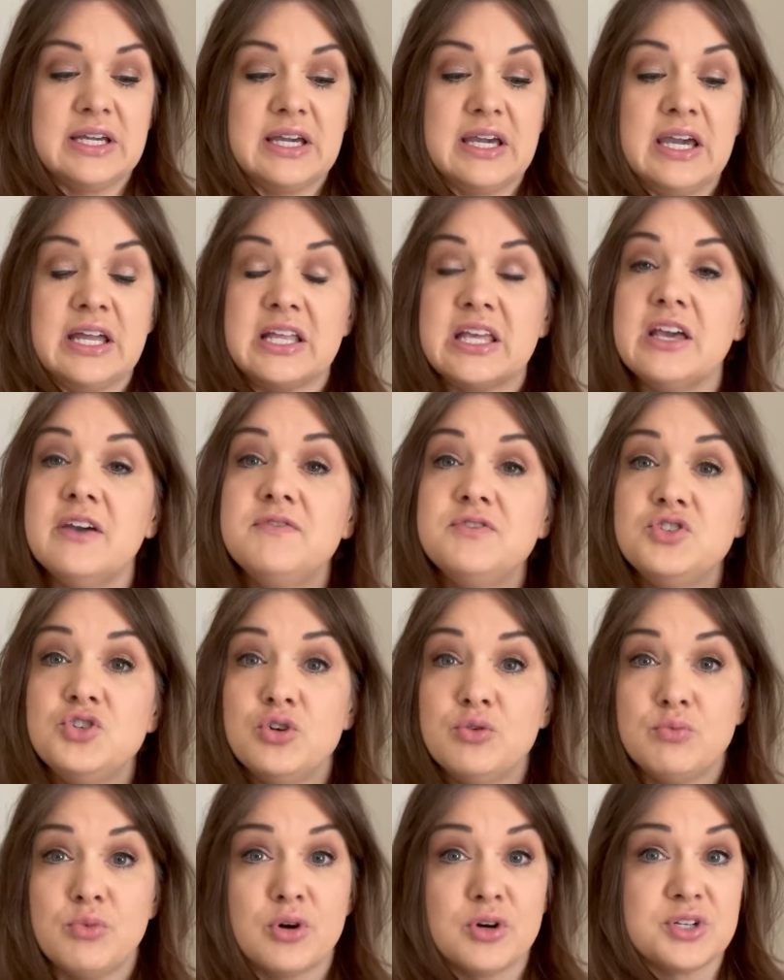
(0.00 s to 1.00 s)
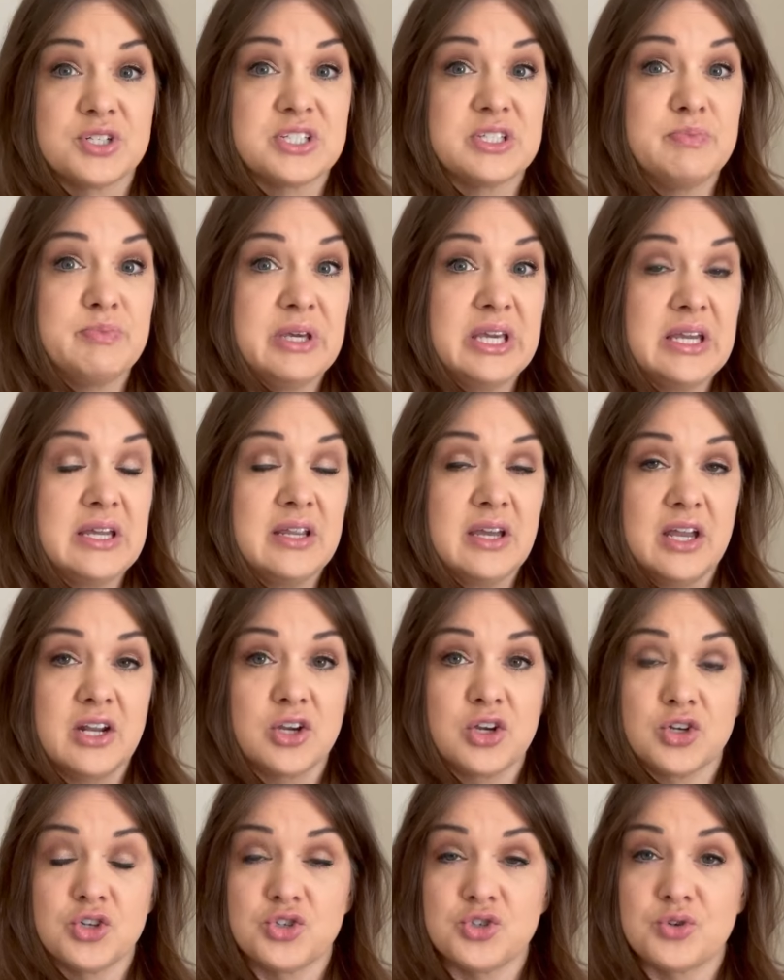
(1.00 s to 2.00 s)
it gives you more speed and
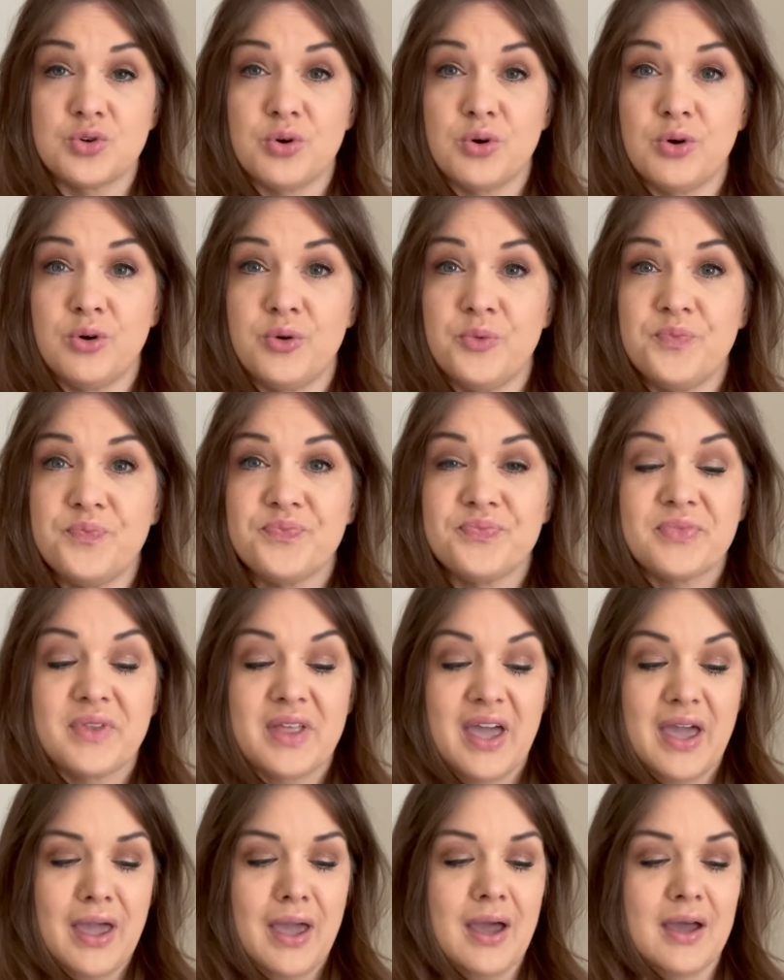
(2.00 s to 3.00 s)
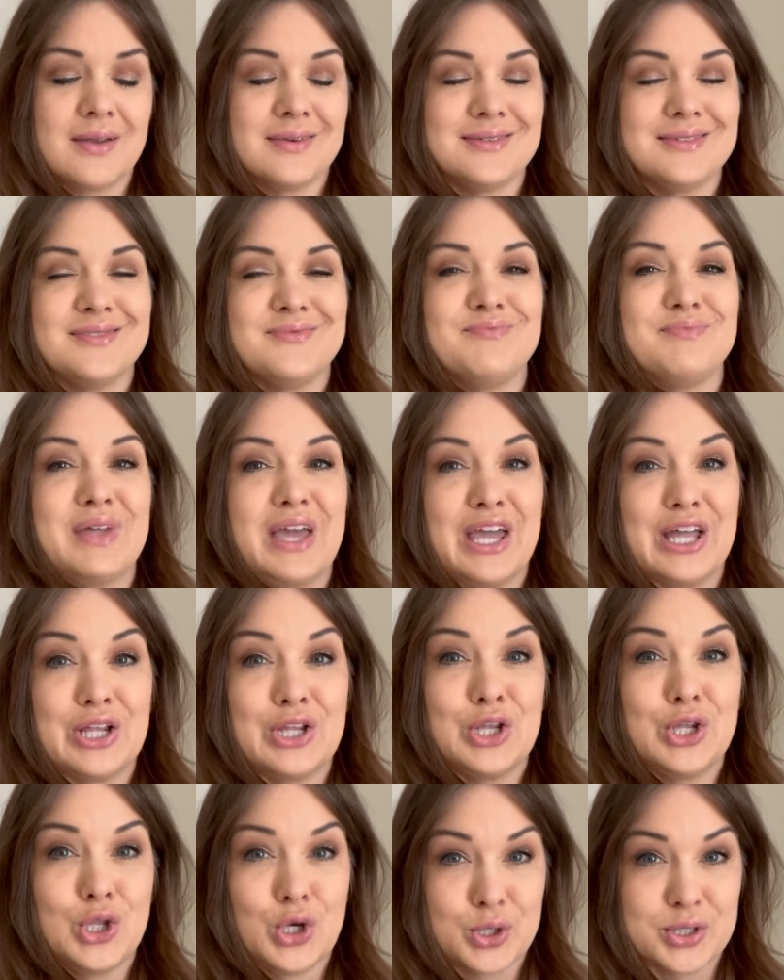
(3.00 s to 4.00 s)
control, and it
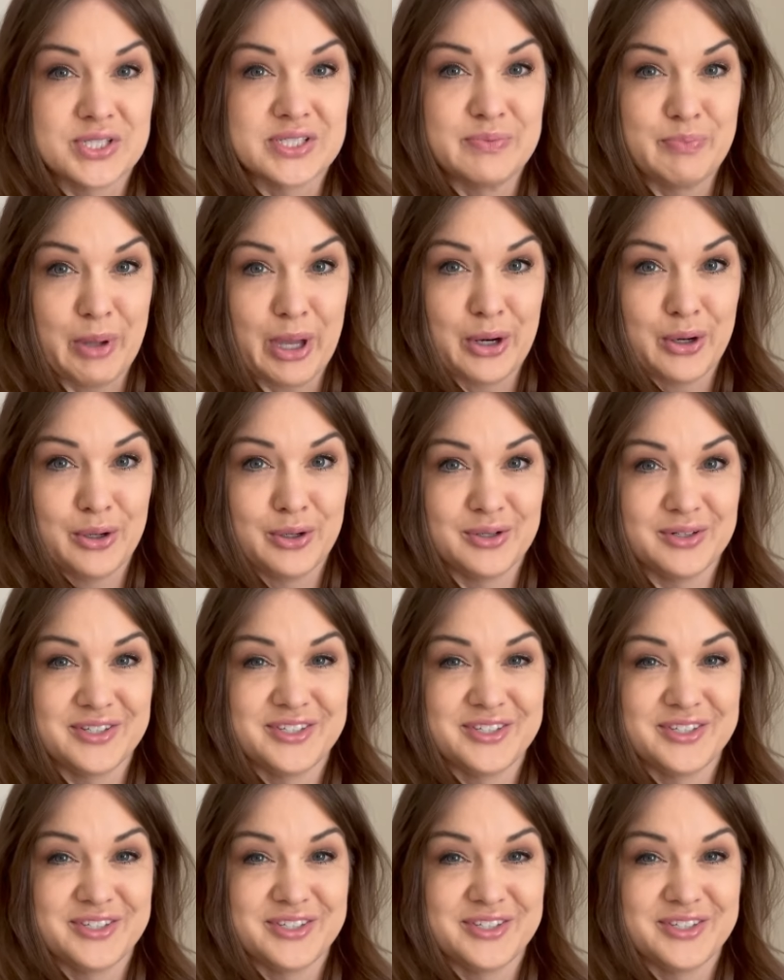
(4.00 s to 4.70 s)
looks better.